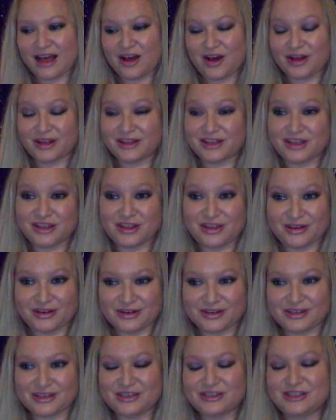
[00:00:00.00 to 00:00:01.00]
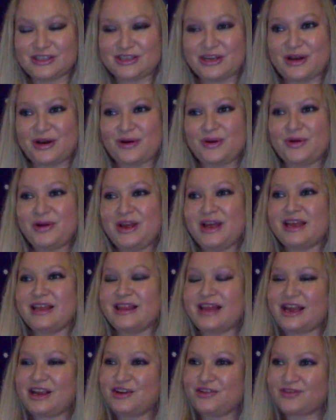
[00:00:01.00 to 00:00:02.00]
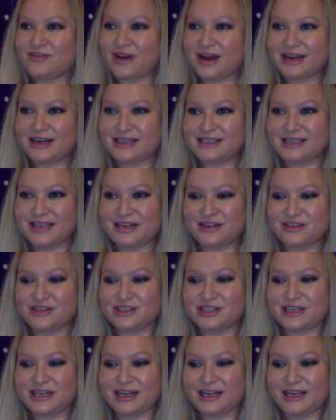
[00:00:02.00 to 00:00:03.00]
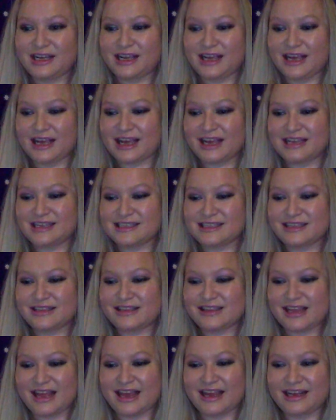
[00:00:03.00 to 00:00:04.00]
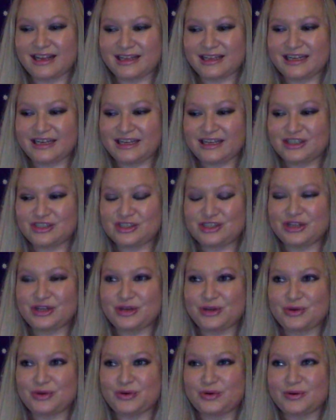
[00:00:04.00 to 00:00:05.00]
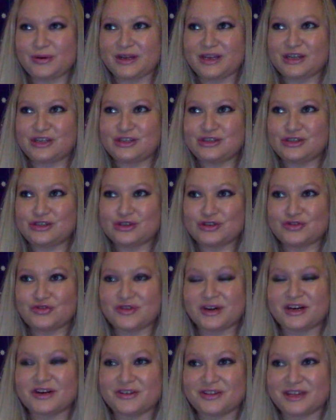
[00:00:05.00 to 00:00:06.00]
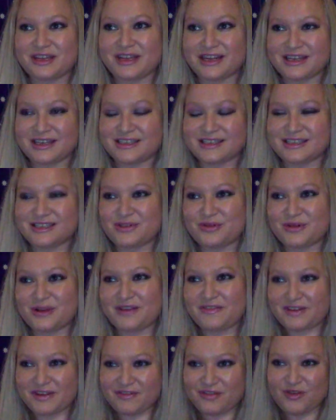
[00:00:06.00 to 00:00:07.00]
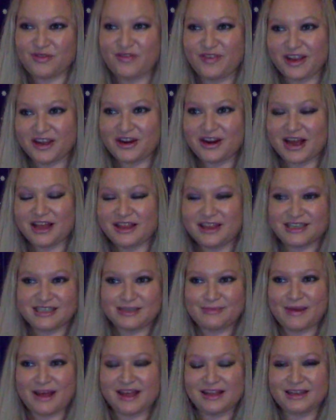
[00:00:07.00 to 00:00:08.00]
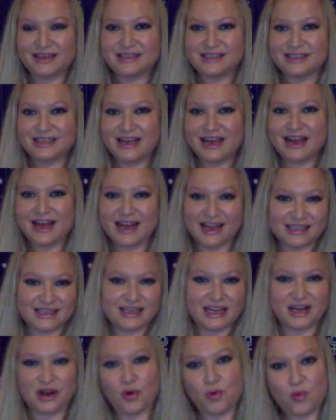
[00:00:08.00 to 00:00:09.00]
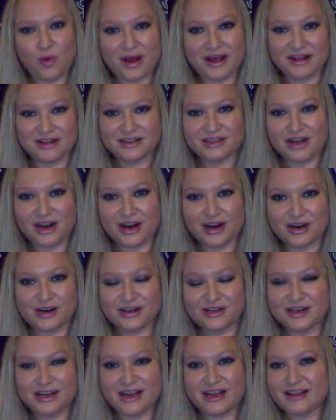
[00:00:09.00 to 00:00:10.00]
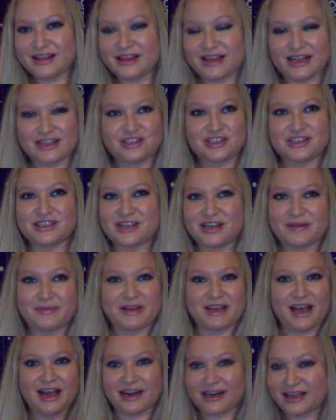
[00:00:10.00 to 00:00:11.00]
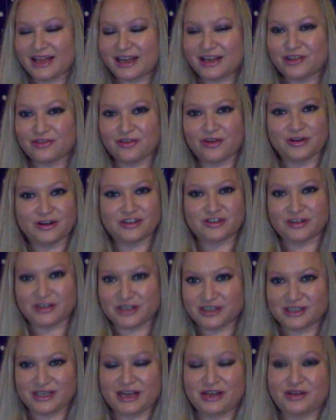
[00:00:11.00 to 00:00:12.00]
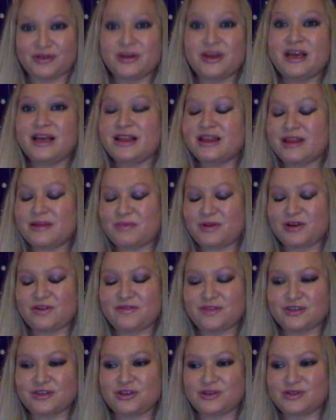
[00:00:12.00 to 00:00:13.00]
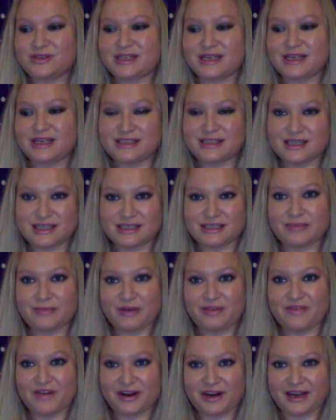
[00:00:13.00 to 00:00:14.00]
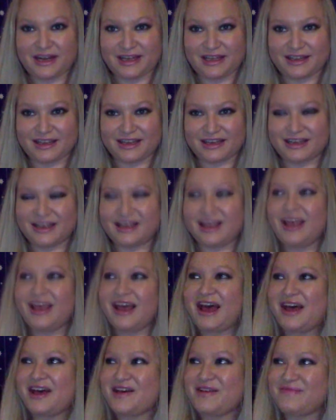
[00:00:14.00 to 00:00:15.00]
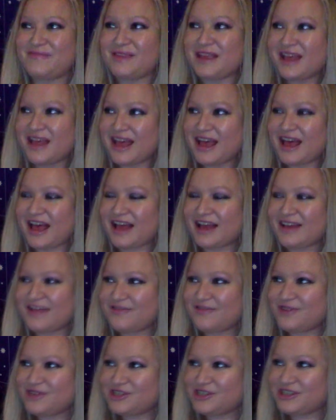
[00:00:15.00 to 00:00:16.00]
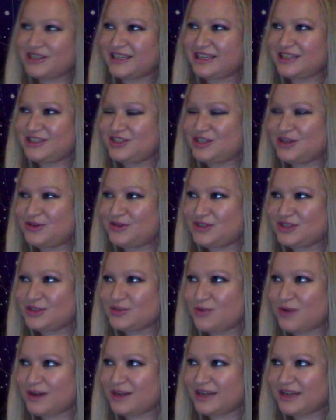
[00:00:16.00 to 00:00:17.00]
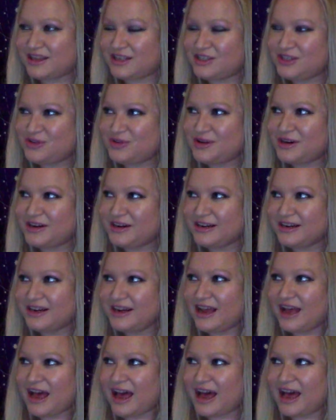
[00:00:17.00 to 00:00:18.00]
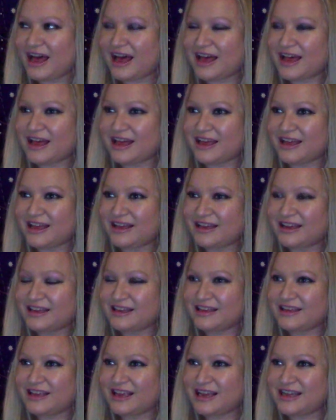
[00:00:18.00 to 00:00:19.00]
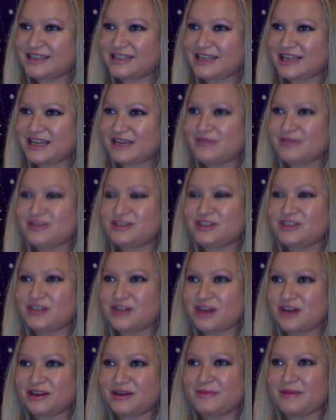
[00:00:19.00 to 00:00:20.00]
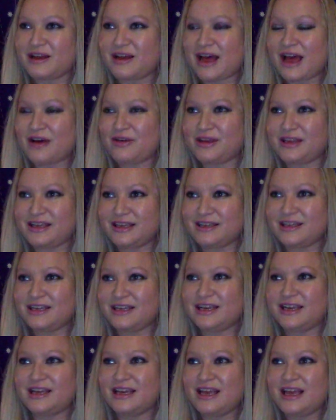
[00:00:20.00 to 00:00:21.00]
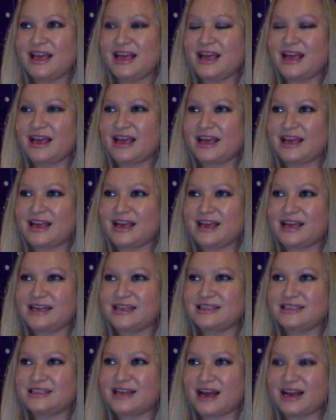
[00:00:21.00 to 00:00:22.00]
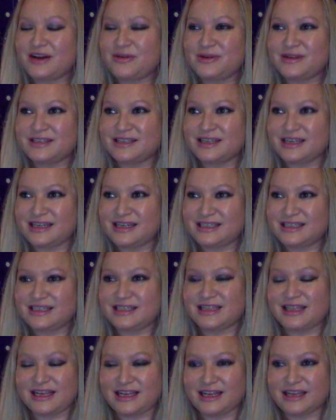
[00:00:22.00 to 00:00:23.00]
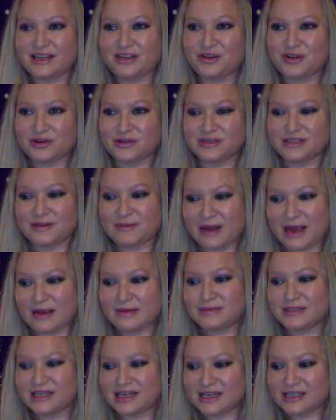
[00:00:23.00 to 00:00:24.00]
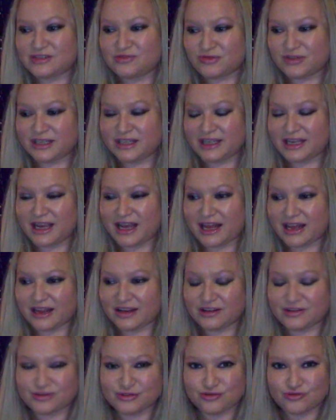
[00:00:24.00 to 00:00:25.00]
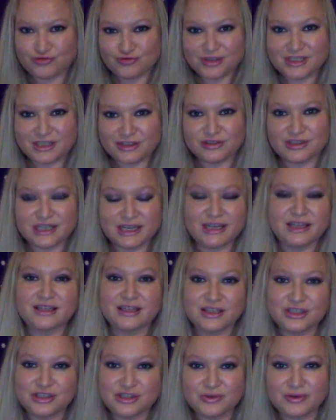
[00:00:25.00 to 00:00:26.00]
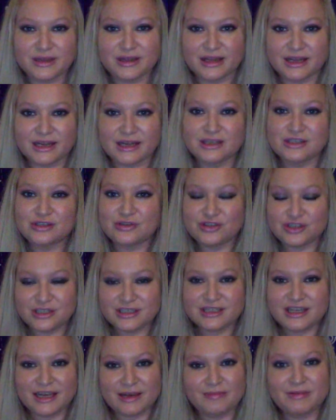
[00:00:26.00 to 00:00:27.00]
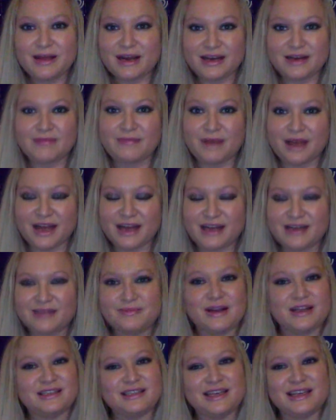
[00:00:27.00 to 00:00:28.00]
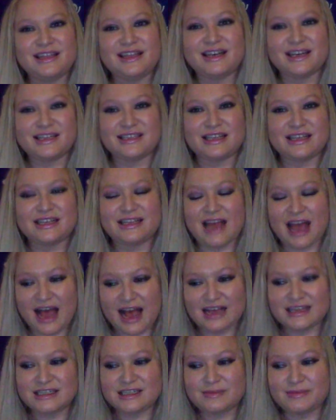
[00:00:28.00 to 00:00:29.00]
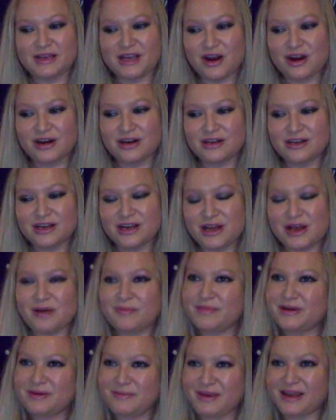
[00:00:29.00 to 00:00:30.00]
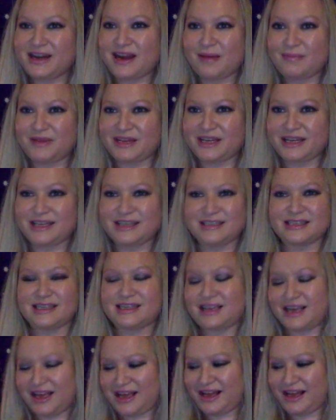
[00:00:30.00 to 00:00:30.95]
on the 3rd. So that Uranus energy is likely to trigger things. So even if you figure out this balance, it's like a wild card that's just going to be kind of like throwing triggers at you. The beautiful news is this can be very healing. And unfortunately, Joe just walked out the door because he was just talking about how healing, it's not always an easy thing. You know, sometimes it is really a grit your teeth and do it thing. So just keep that in mind. I'm not saying that it has to be hard, but it may not be easy.